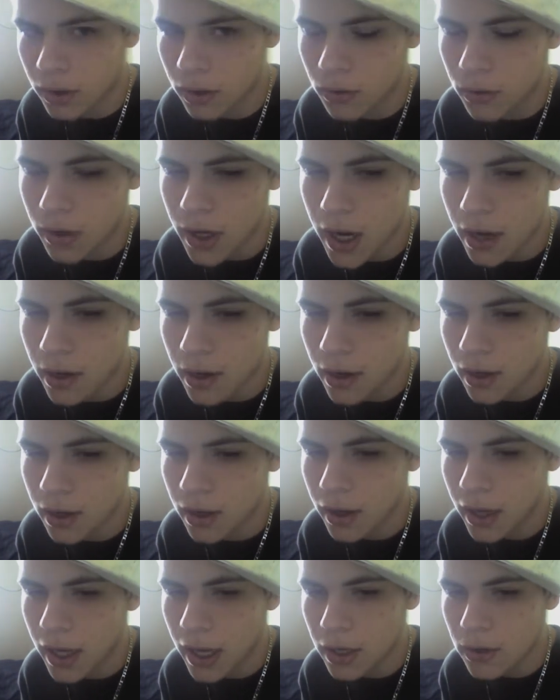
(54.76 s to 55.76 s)

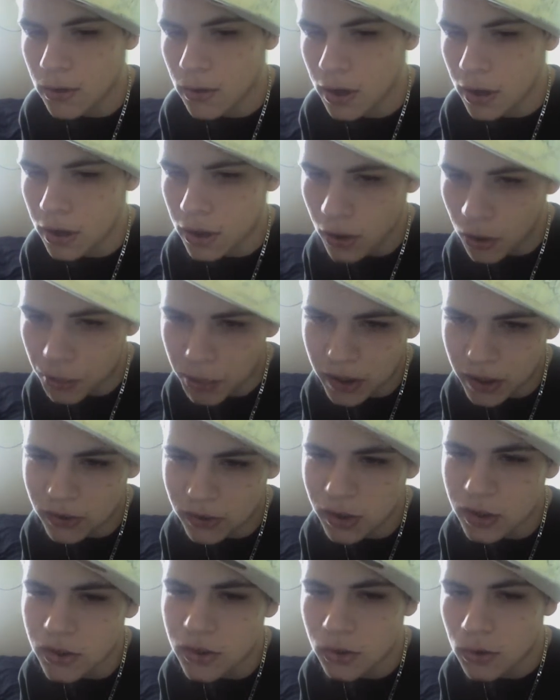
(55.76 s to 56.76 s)
creator, and you can
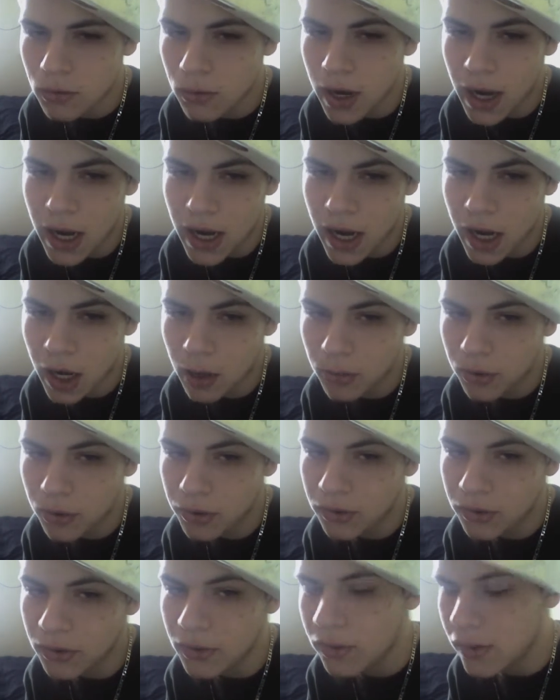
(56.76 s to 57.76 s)
basically just create
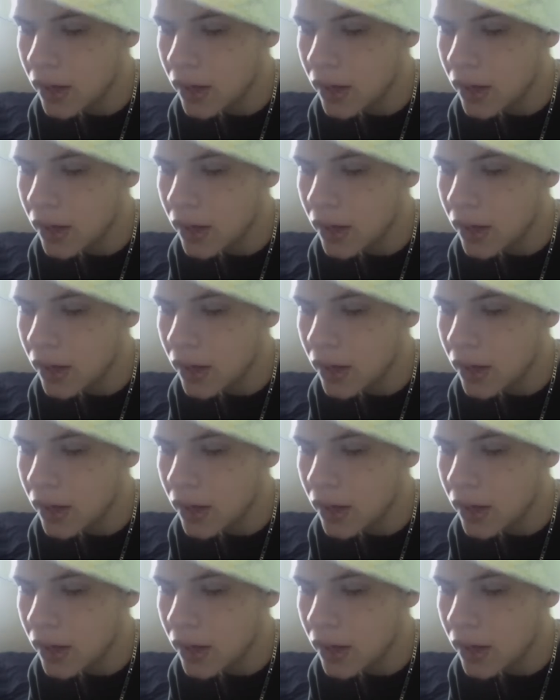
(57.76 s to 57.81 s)
animals and